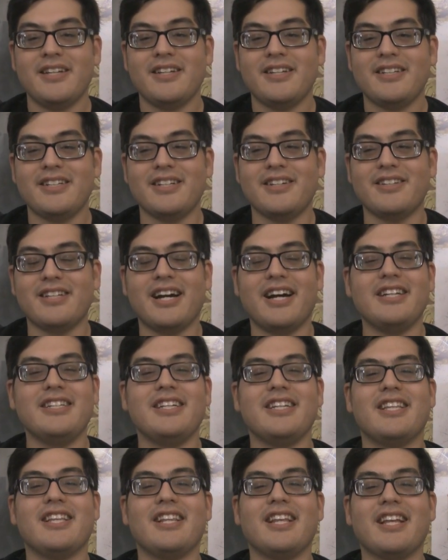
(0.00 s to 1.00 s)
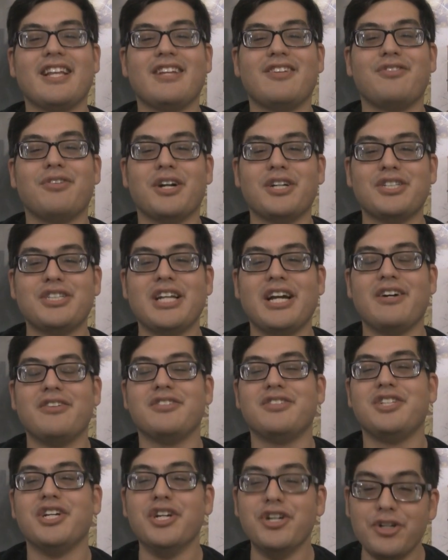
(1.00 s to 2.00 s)
You know, the idea that they crushed
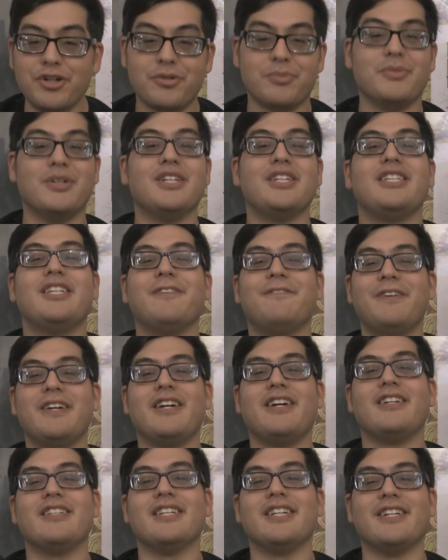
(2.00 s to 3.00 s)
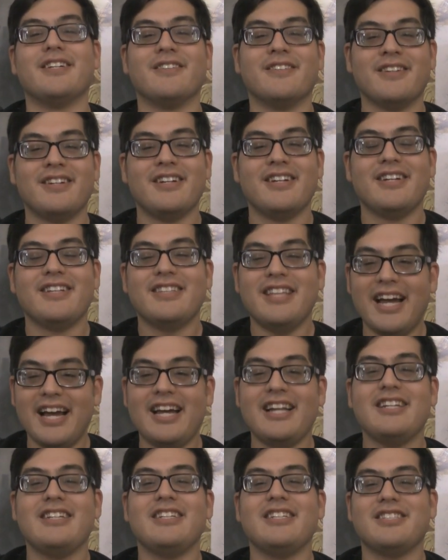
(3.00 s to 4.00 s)
down Doom to fit on there.
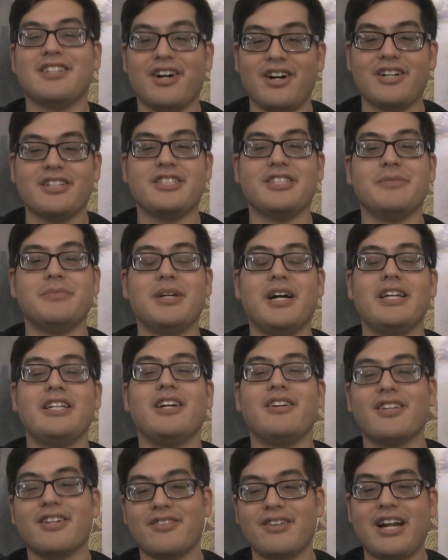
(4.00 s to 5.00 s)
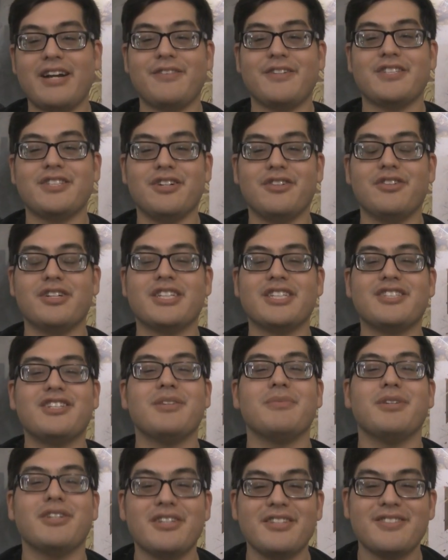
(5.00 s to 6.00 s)
That is awesome. Now, I know the graphics don't look as
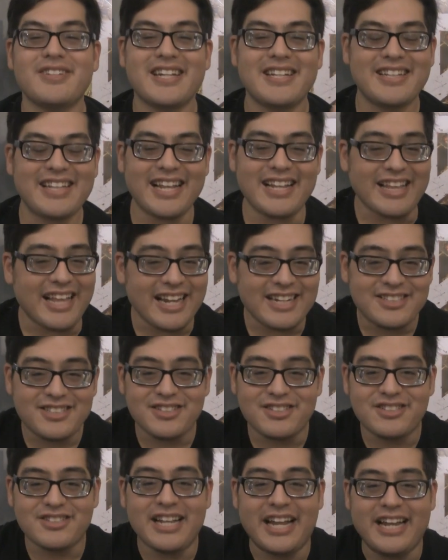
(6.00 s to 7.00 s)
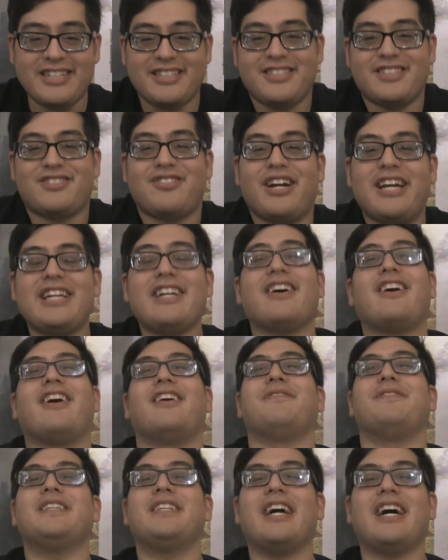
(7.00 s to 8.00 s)
good, but that's your
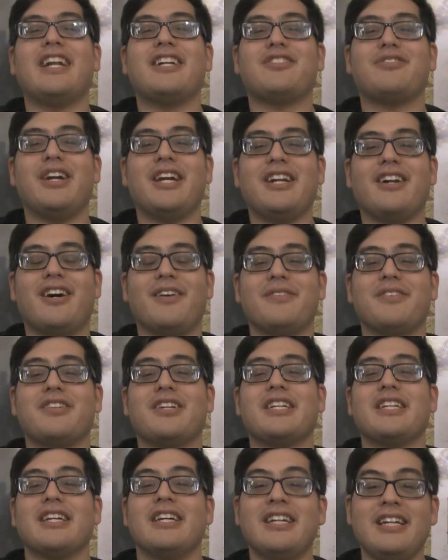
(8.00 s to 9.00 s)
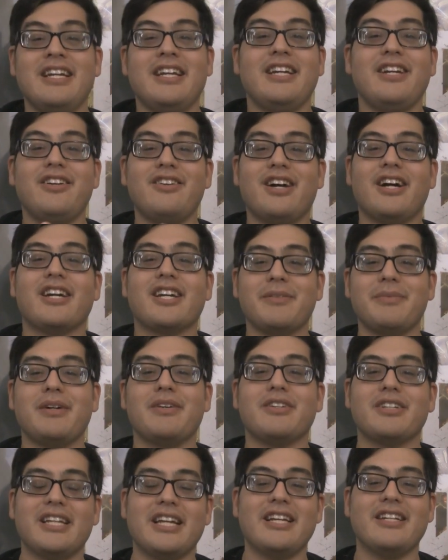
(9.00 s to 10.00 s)
trade-off. You got to trade off. It's like, you're not going to be
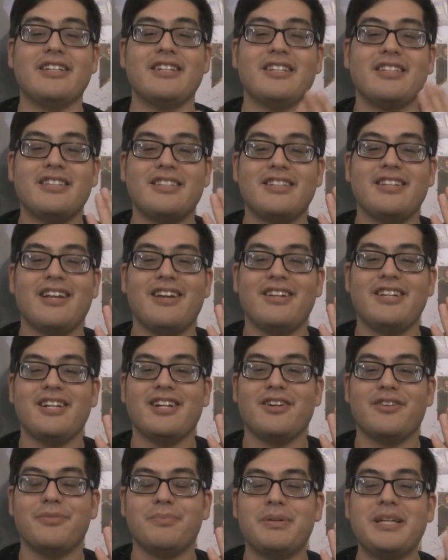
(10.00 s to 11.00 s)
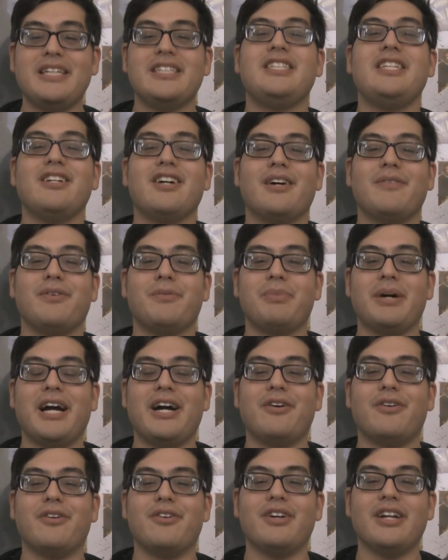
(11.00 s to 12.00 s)
able to get, you know, PC-level
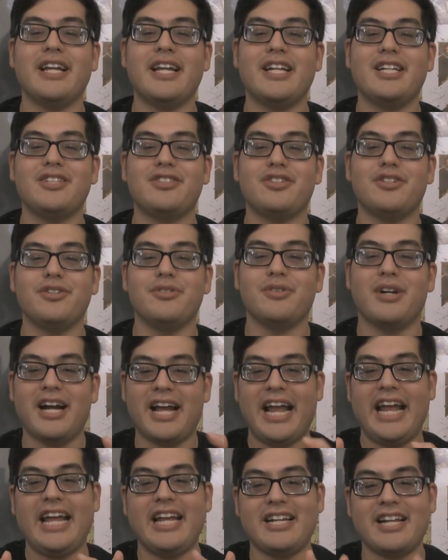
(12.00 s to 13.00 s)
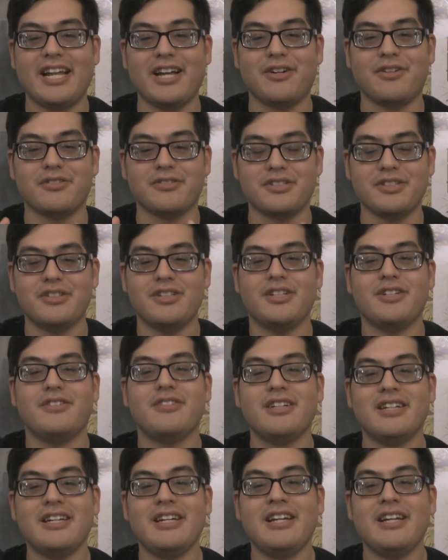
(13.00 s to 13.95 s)
power into a handheld, you know.